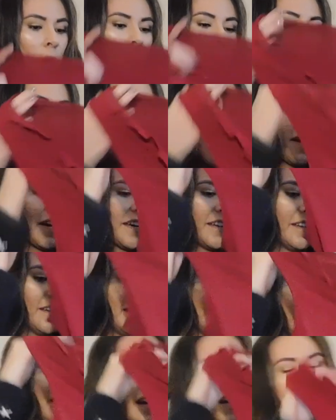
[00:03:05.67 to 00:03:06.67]
But
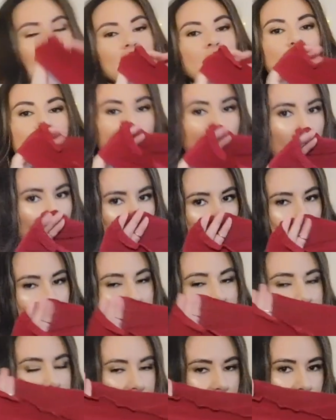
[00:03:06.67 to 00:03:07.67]
it's a top,
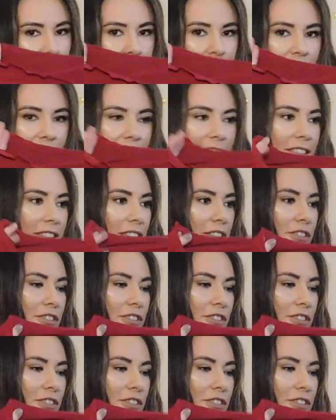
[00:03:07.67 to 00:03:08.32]
it's not a dress,